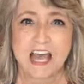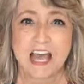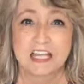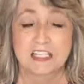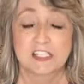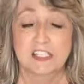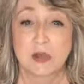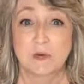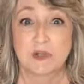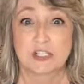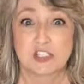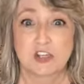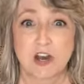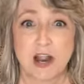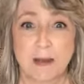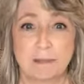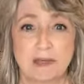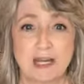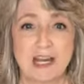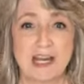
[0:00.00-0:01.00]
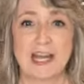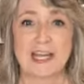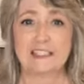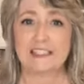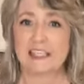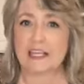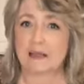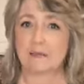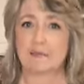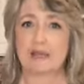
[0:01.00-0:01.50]
So as you're hopping on,
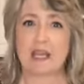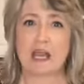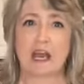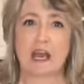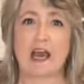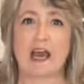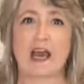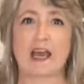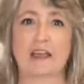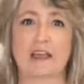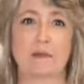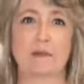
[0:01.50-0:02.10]
tell me hi.